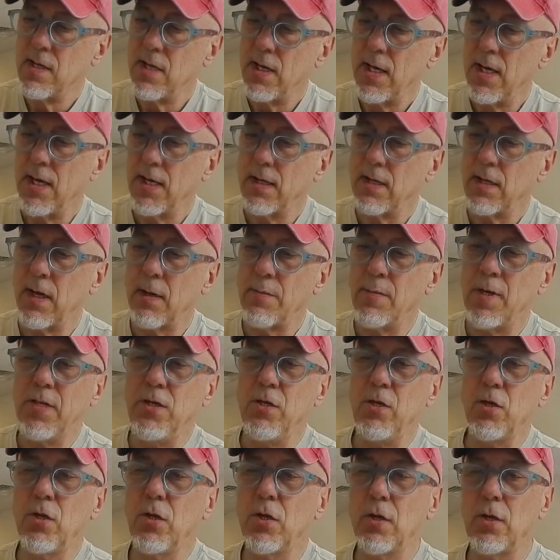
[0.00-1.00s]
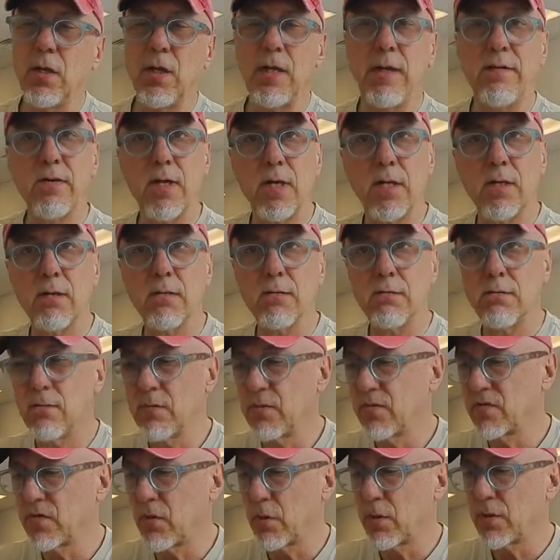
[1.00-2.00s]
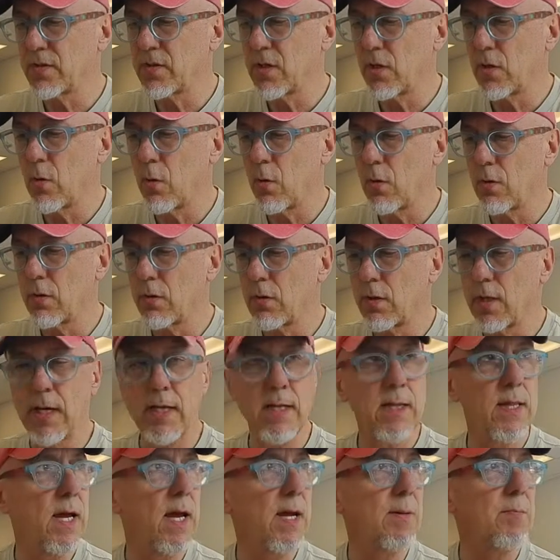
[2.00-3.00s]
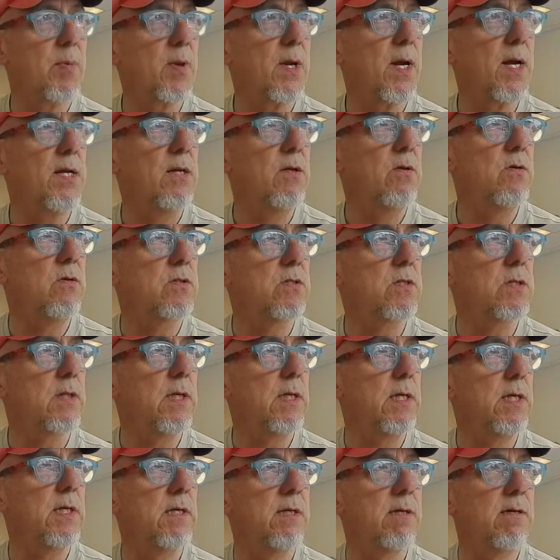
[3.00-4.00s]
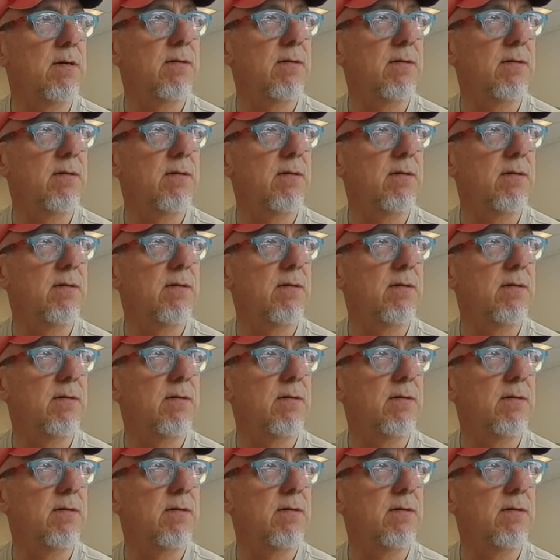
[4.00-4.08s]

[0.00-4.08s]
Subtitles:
And I mean, you could leave it so it's a corner like that, but I usually